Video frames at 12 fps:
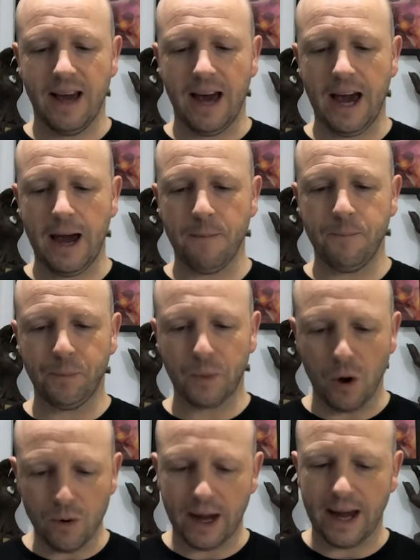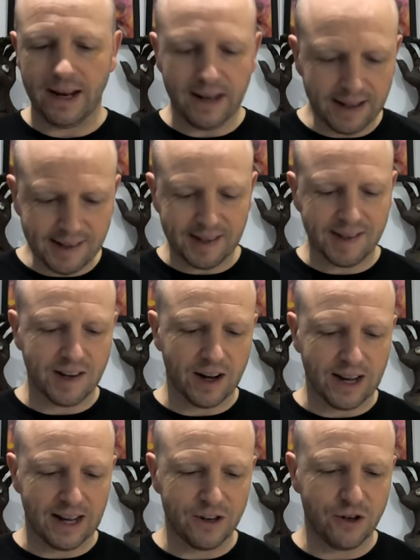Okay, let's get
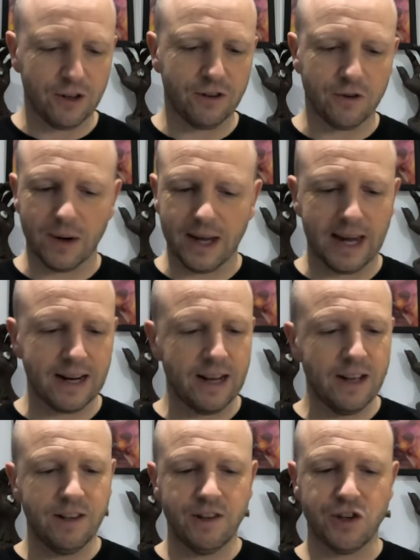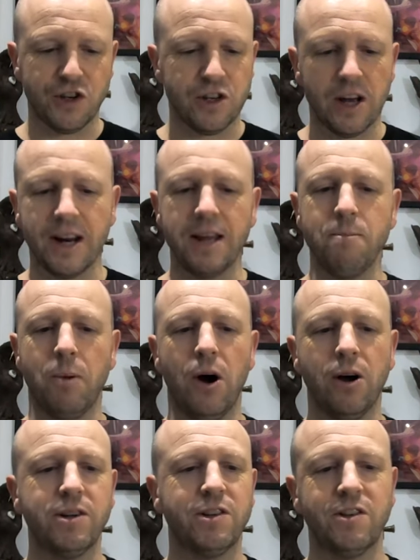stuck into it. So again, stunning
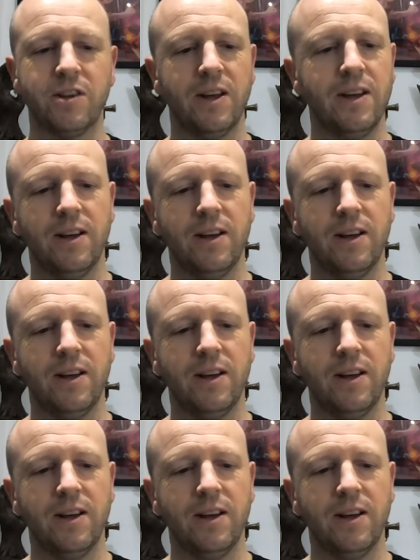box.